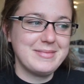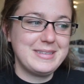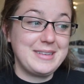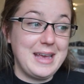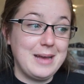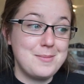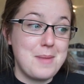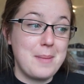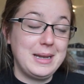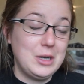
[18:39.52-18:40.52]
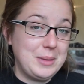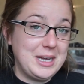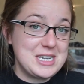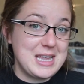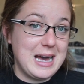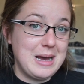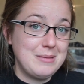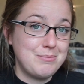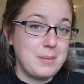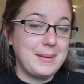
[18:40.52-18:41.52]
So yeah, it might be a little bit under that,
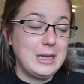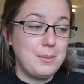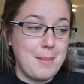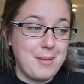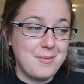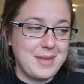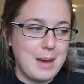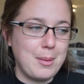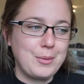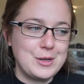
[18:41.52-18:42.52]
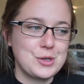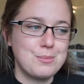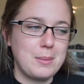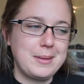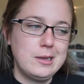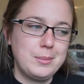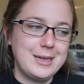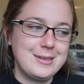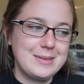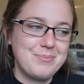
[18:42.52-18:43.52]
might be a little bit above that, but I'm pretty sure it might be a little bit
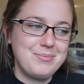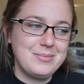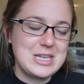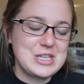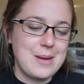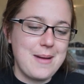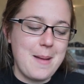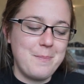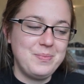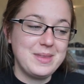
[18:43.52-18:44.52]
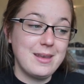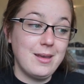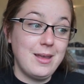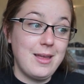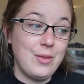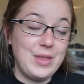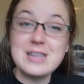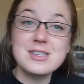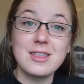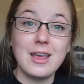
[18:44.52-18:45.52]
under. So
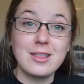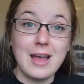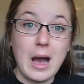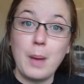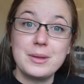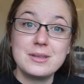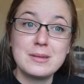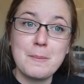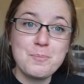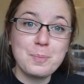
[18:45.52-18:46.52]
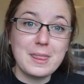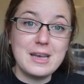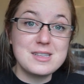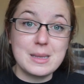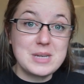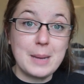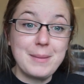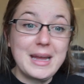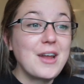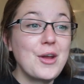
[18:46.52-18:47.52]
that's a thing that happened in
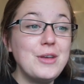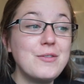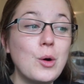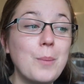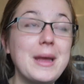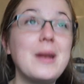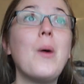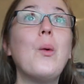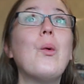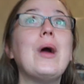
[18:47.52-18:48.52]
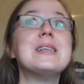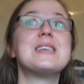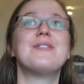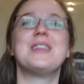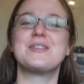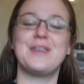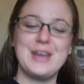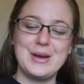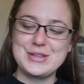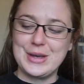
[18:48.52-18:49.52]
September, and I know you've all been waiting for this
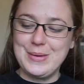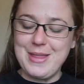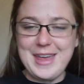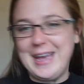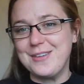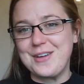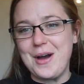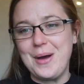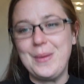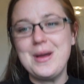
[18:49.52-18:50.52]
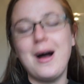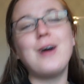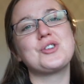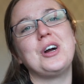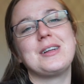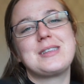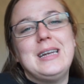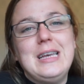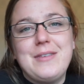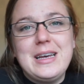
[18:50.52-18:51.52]
video, so there you go. I'll try not to
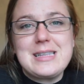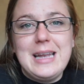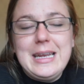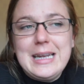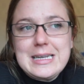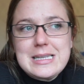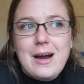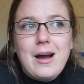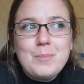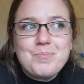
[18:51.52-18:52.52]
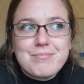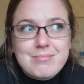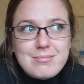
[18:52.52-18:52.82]
leave it as late next time.